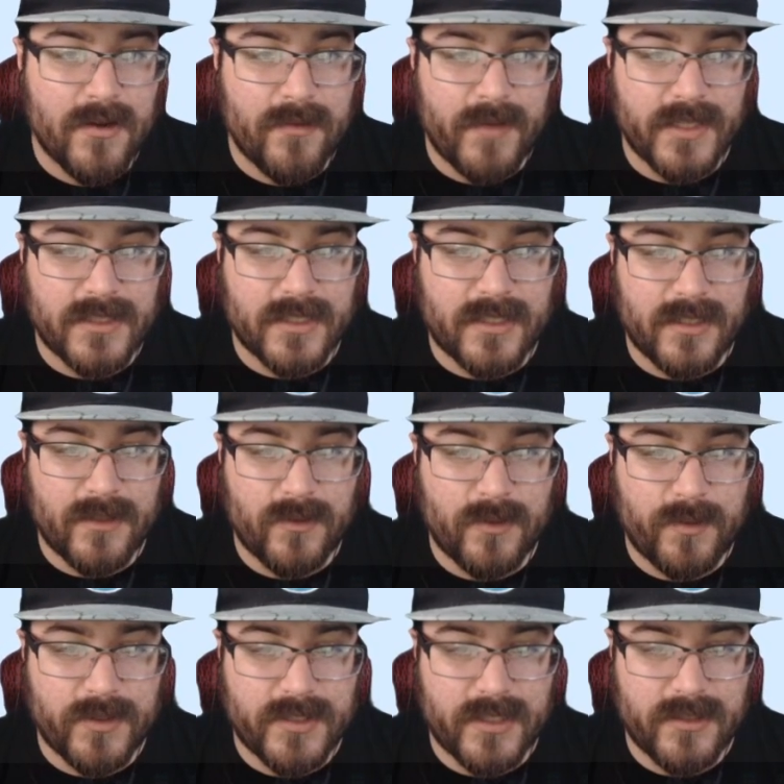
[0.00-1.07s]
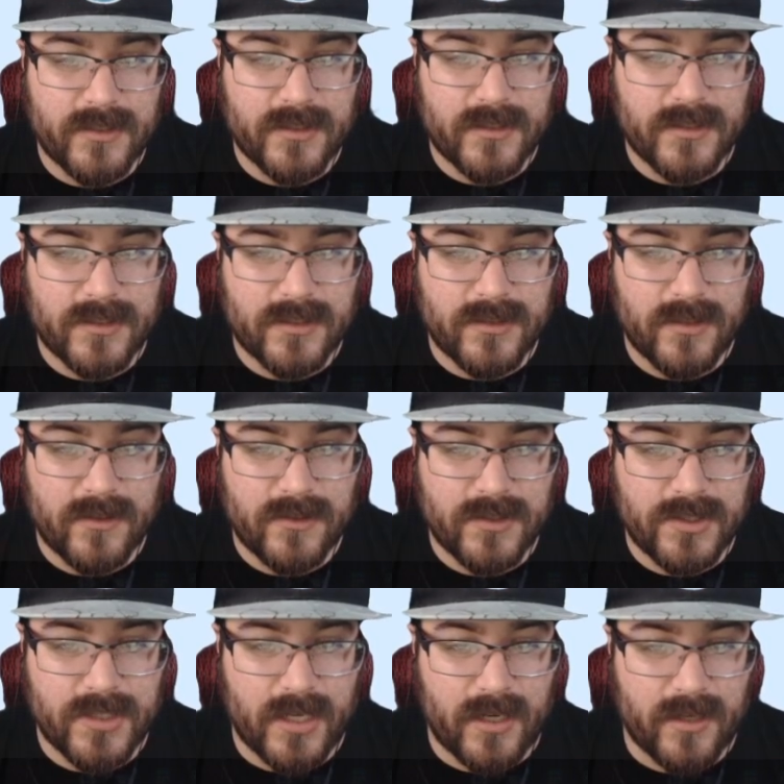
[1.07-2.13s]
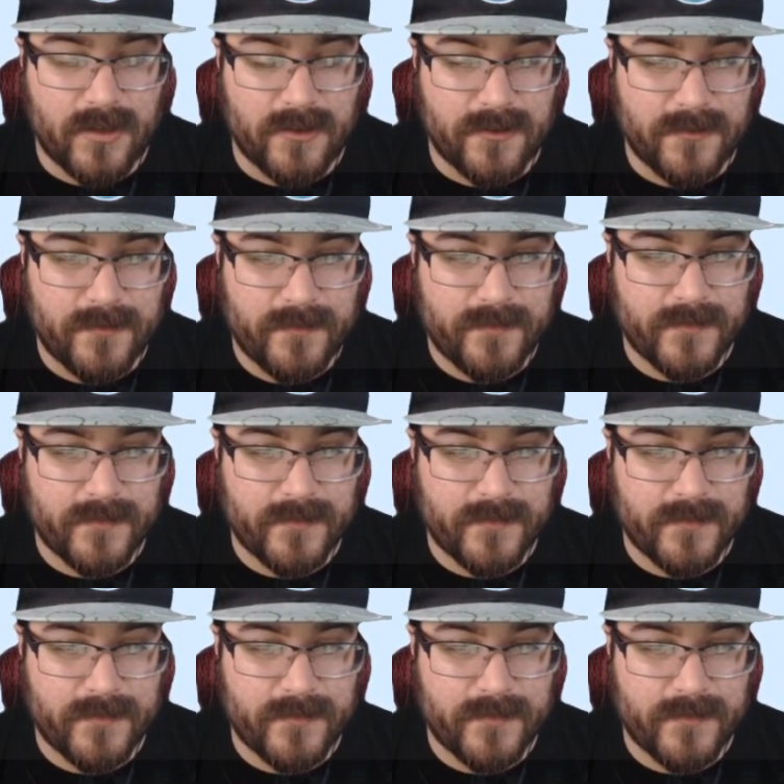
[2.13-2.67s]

Basically, we'll pretend this node is yellow,